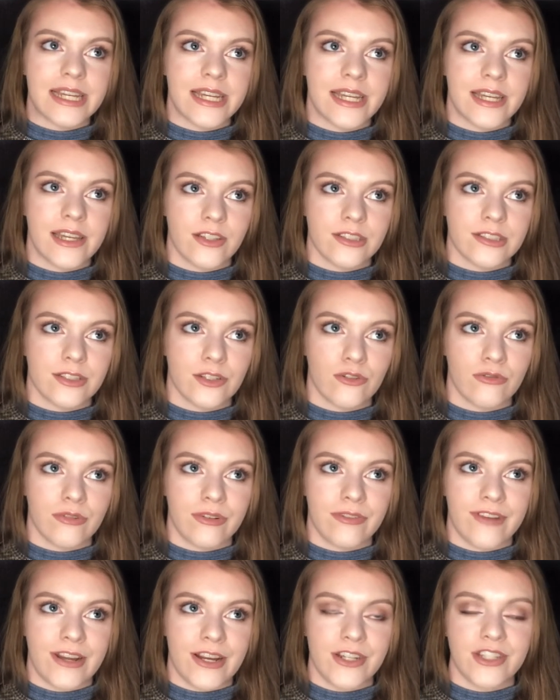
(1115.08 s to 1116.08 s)
he also
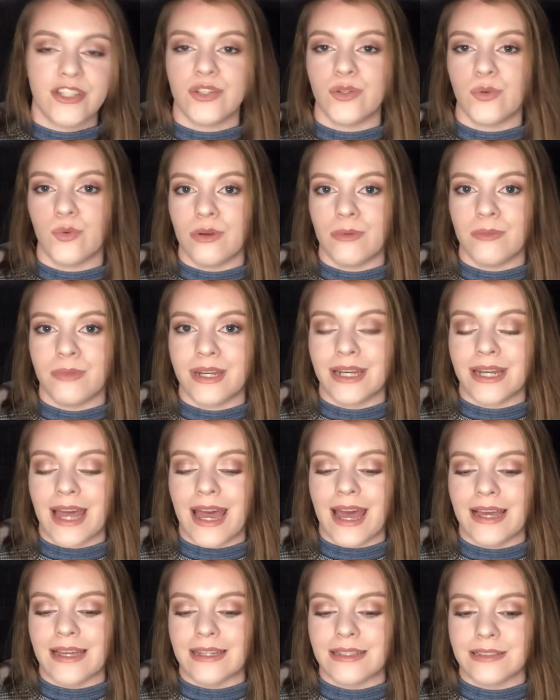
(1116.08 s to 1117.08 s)
referred to women
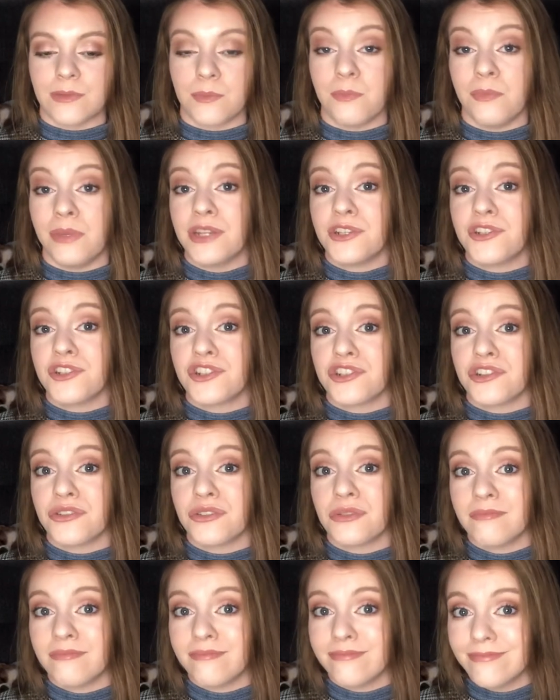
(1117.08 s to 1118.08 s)
as bitch.
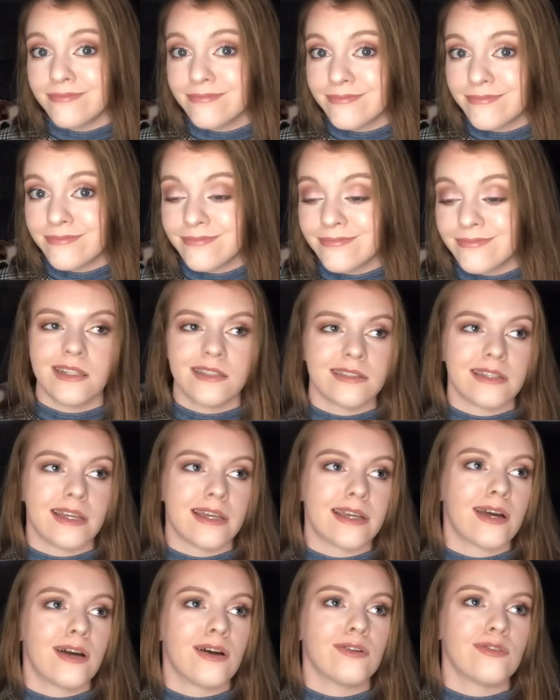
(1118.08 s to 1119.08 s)
He's
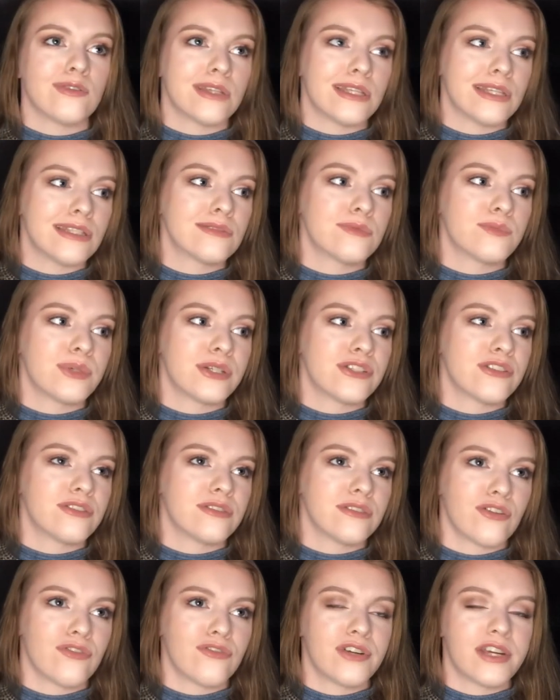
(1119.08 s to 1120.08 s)
like, oh, these bitches
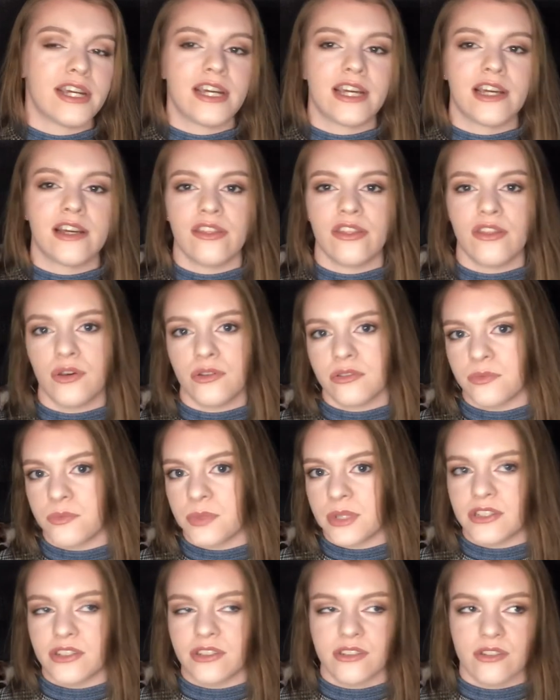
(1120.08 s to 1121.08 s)
over here and those
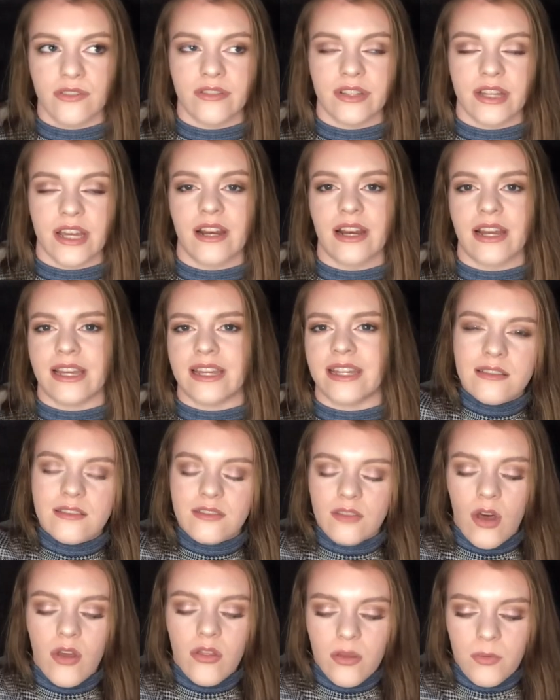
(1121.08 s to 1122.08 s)
bitches over there. Like, he
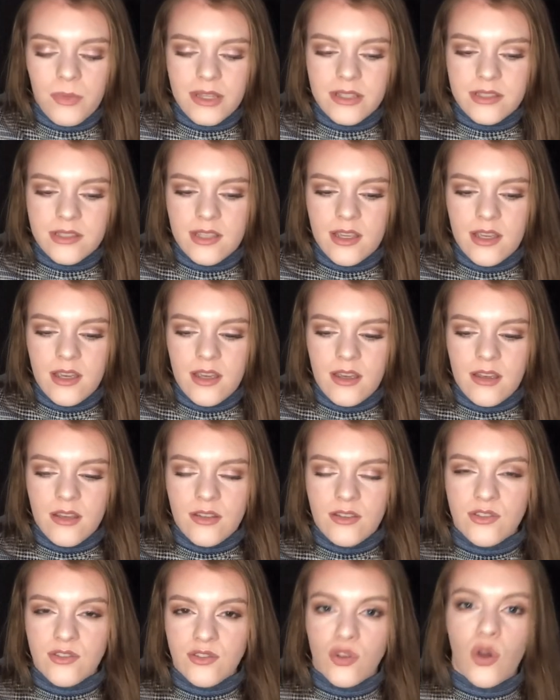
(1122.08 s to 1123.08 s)
saw them as
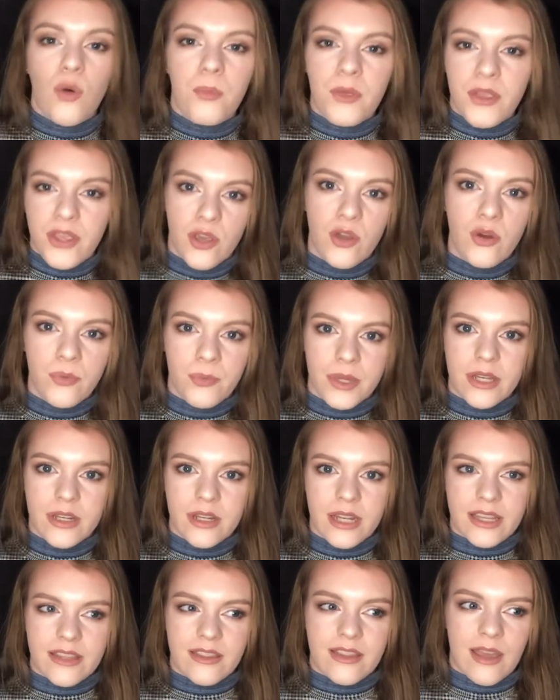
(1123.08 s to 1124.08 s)
subhuman,
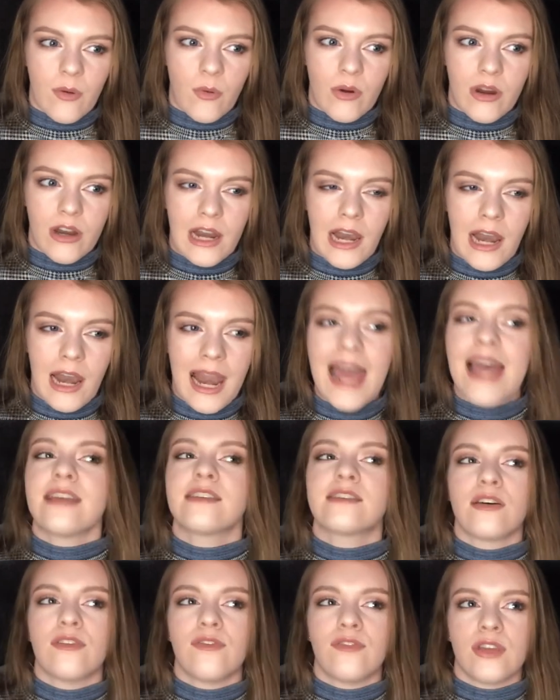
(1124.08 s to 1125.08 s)
like they were less
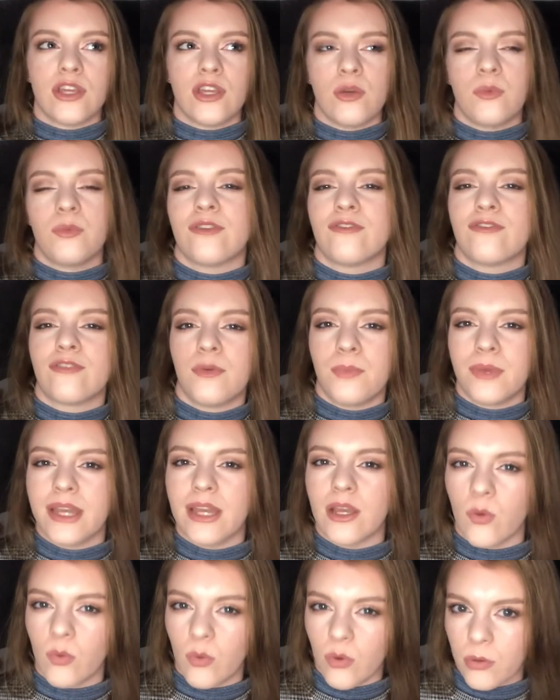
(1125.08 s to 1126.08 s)
of a human for being
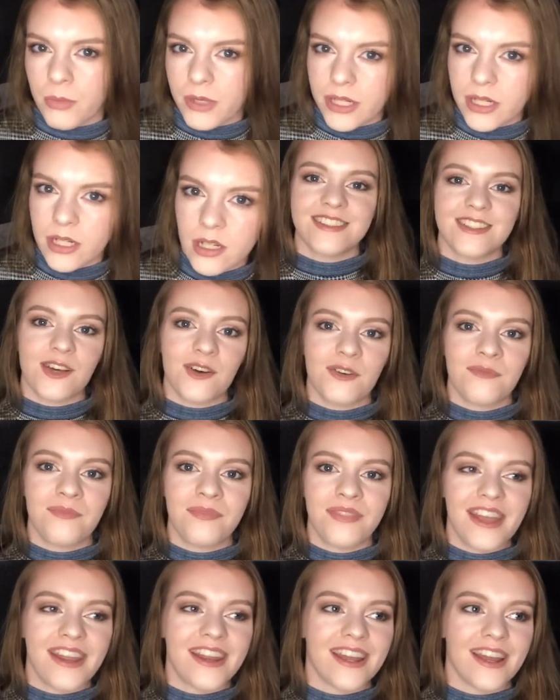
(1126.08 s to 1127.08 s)
a woman. So
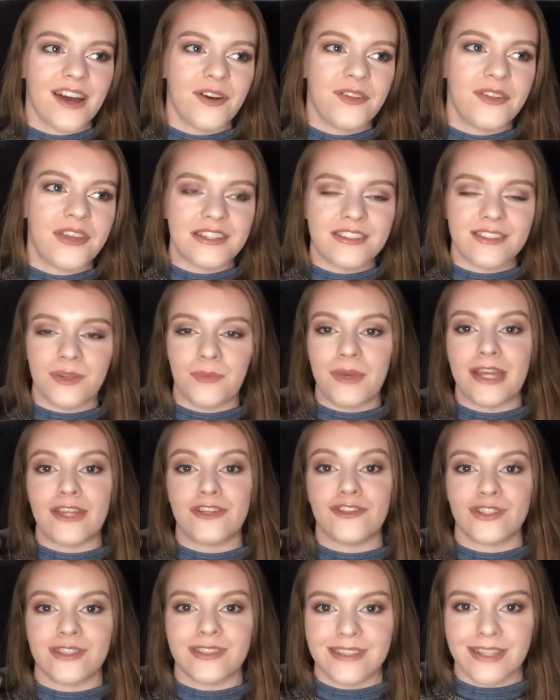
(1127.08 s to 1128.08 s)
there you go, there's some
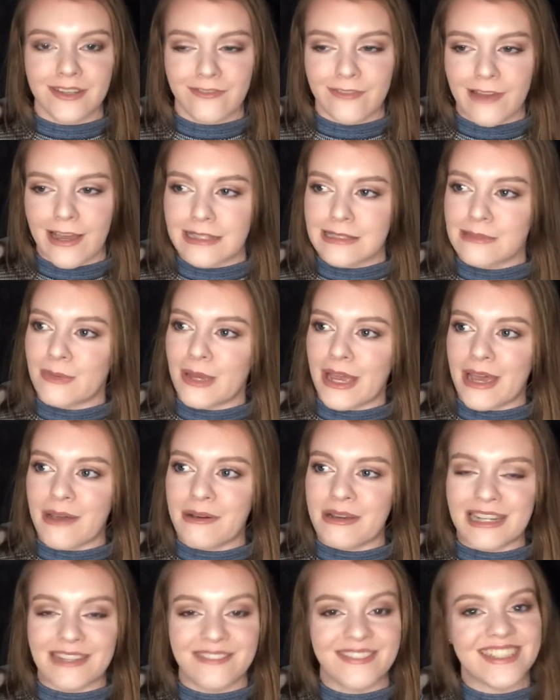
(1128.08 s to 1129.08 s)
interesting facts about how
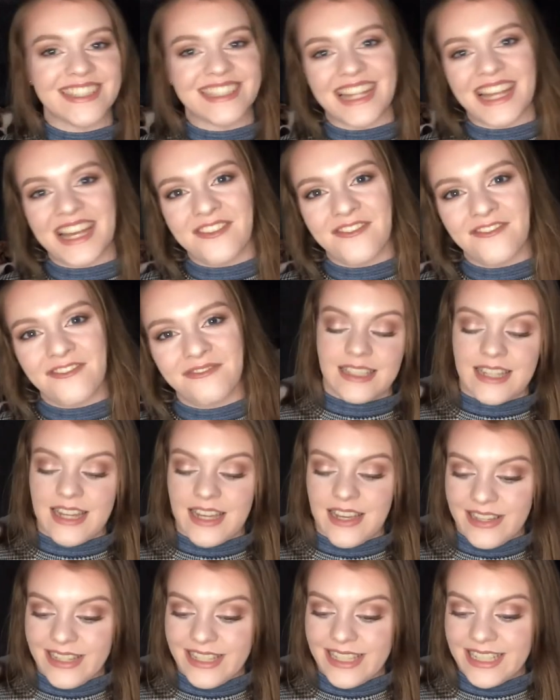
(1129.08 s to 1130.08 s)
he lived his life.
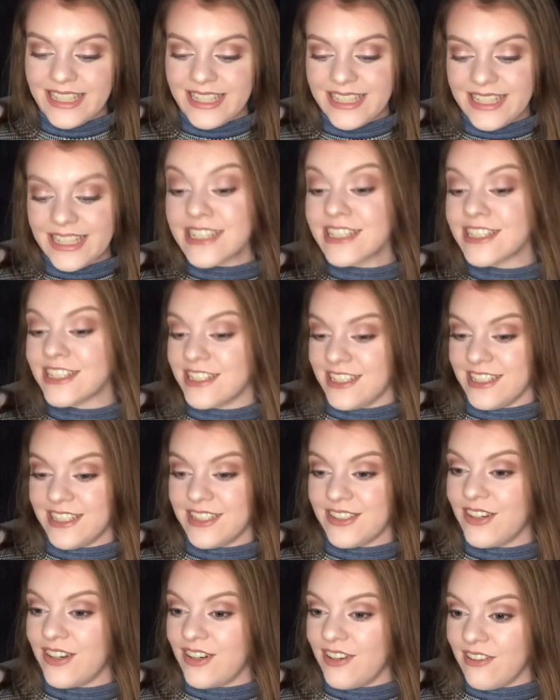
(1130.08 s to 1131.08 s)
Now, in addition
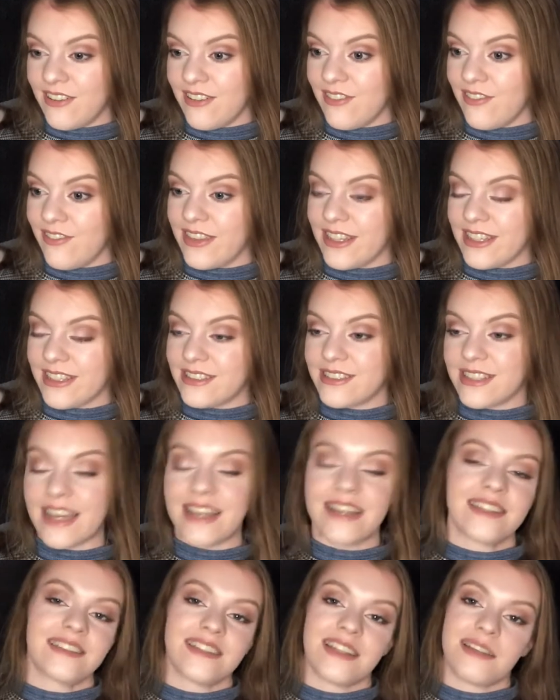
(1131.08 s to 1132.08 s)
to all of the
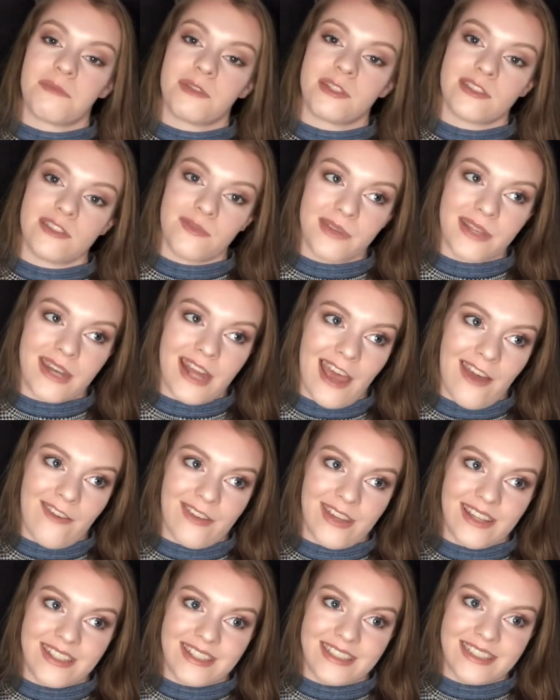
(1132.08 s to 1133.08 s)
sex they must have been
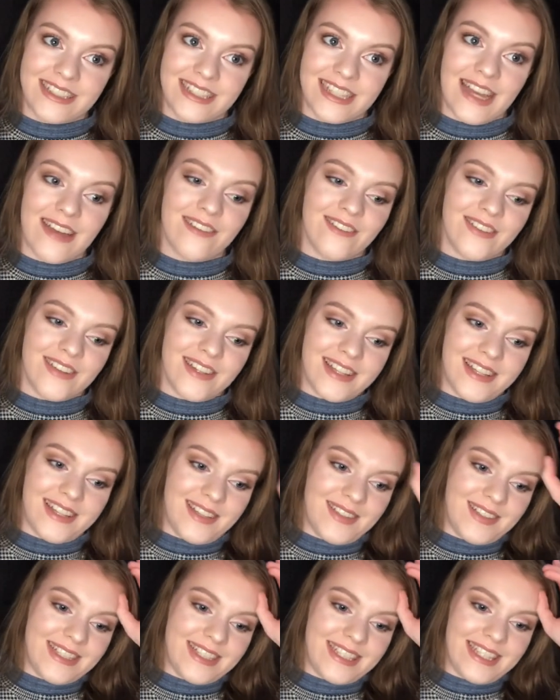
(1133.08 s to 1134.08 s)
having to have all
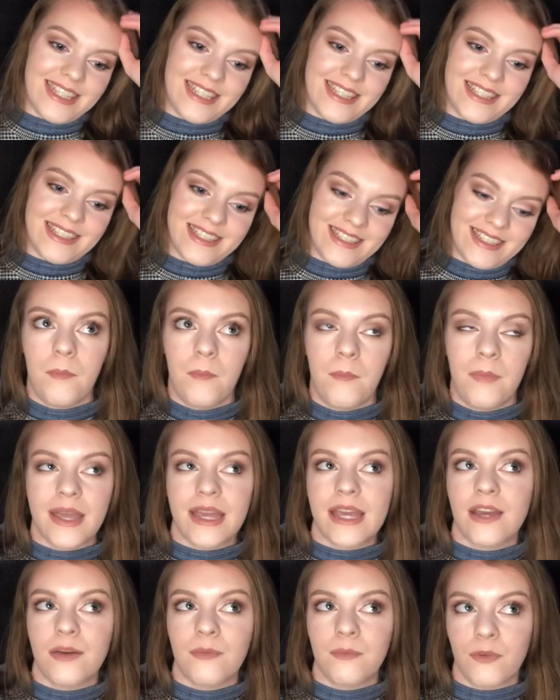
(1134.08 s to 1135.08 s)
those kids,
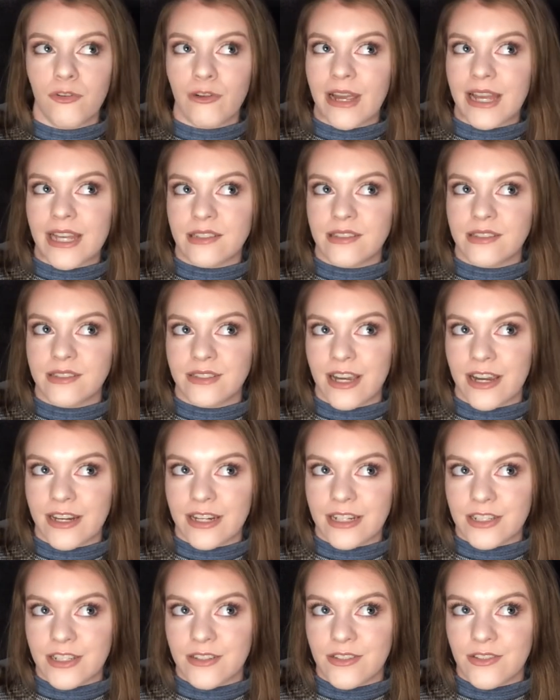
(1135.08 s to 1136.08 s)
Mick and Mairead
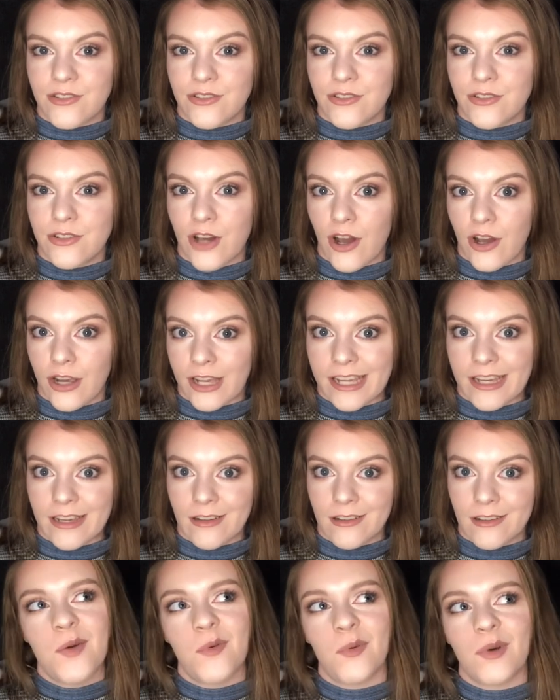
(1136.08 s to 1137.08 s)
started dogging.
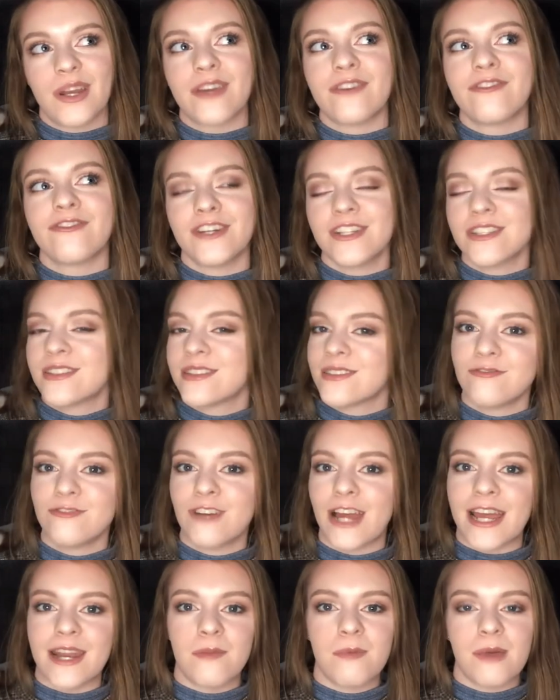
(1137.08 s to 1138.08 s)
When I first
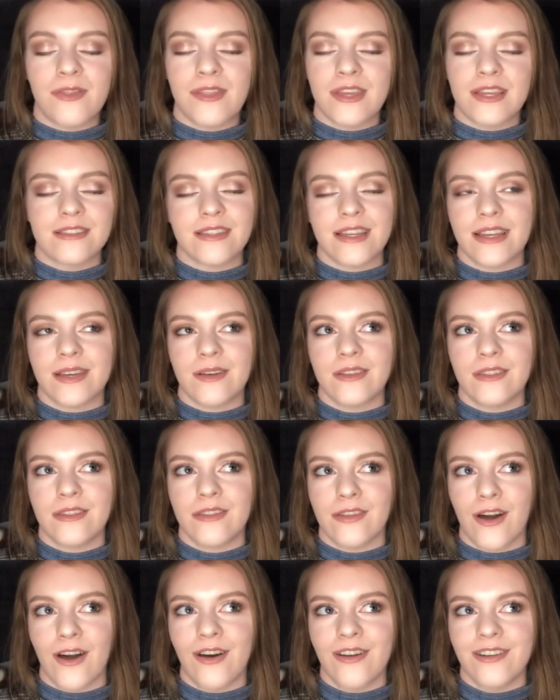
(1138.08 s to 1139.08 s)
read about this, I
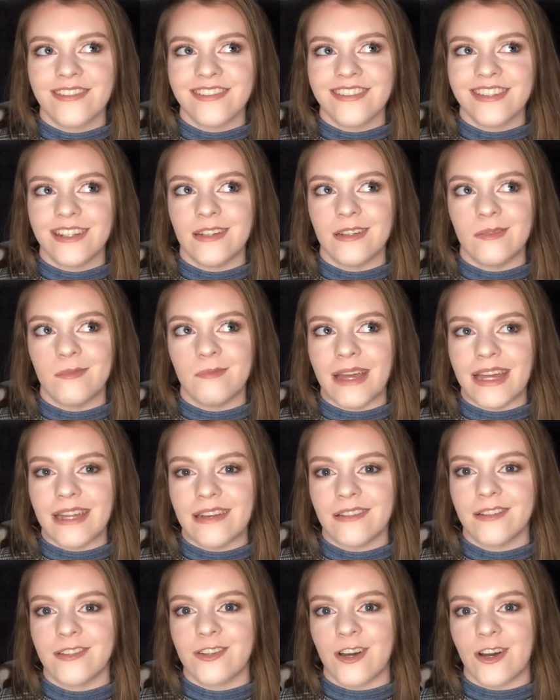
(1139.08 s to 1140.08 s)
thought it
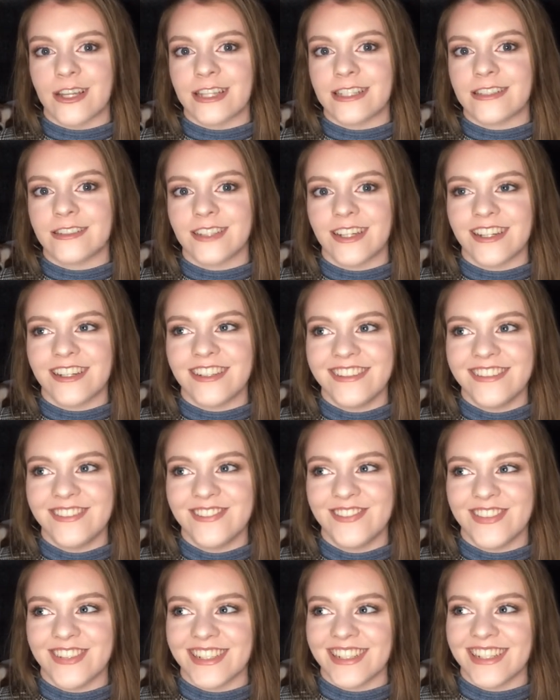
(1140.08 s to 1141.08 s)
meant doggy style,
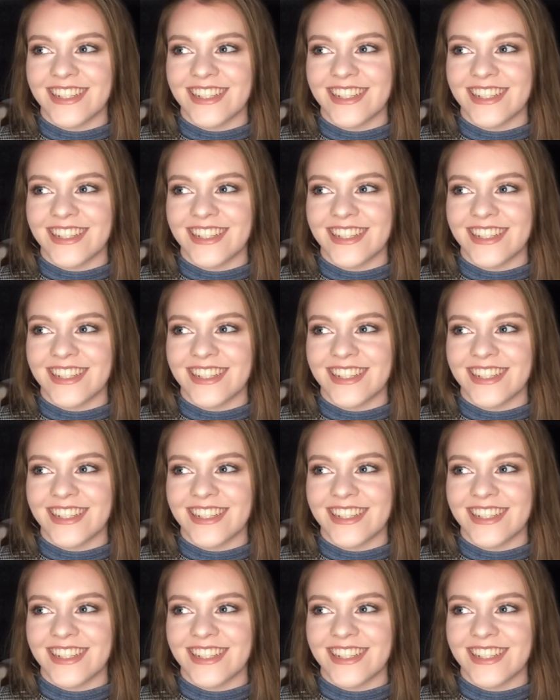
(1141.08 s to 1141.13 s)
but